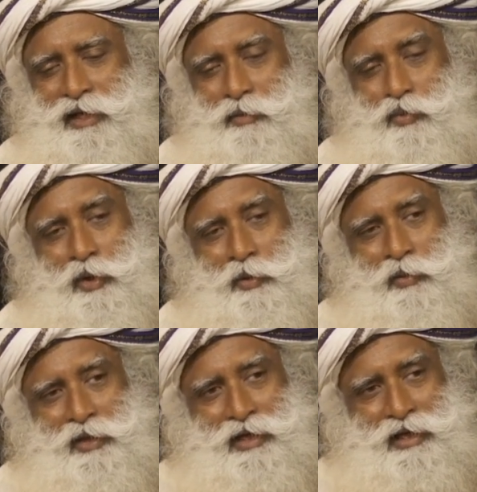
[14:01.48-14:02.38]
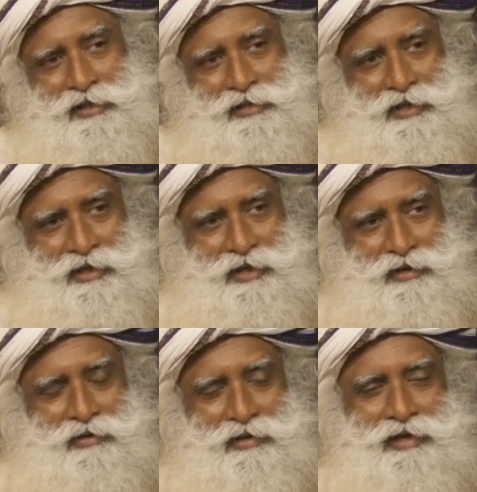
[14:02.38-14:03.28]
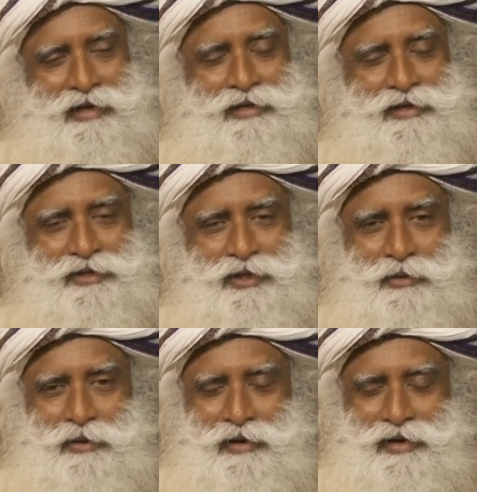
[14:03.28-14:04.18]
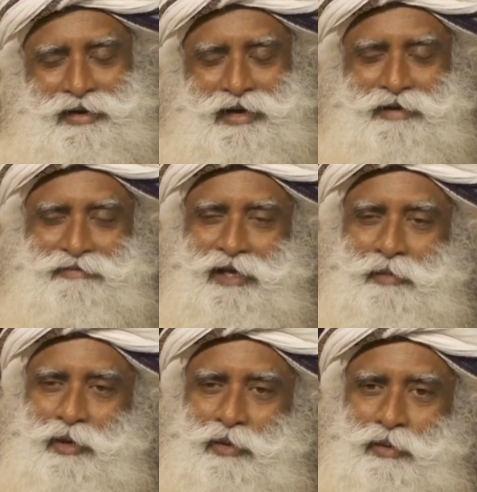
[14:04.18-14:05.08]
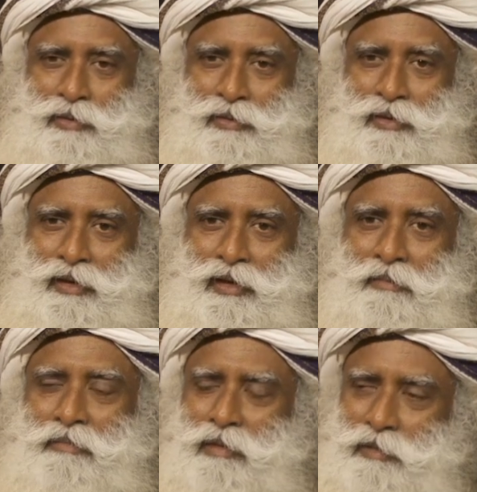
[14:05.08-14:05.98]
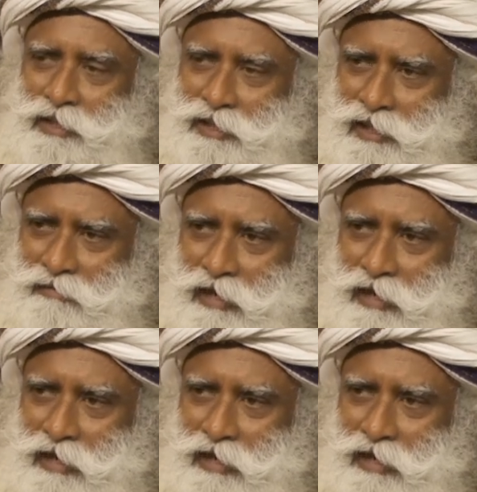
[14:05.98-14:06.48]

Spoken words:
what we did yesterday or 10 years ago or a lifetime ago, maybe still we are